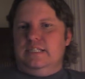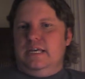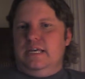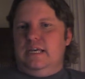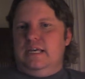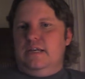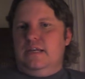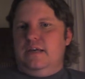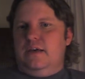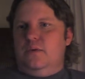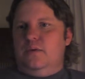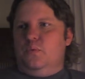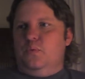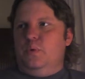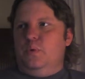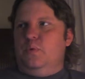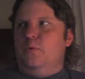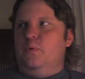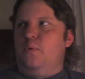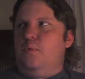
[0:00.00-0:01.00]
and
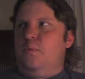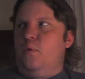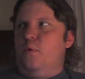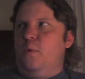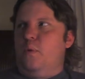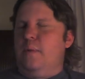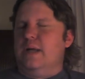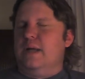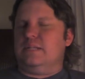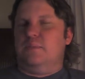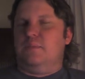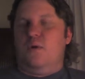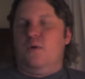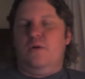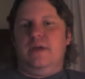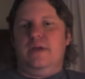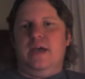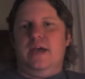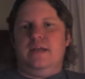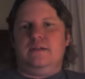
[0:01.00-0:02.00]
we will report back
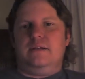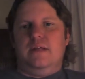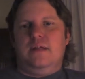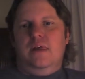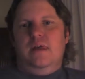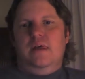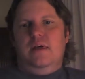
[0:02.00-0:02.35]
tomorrow night.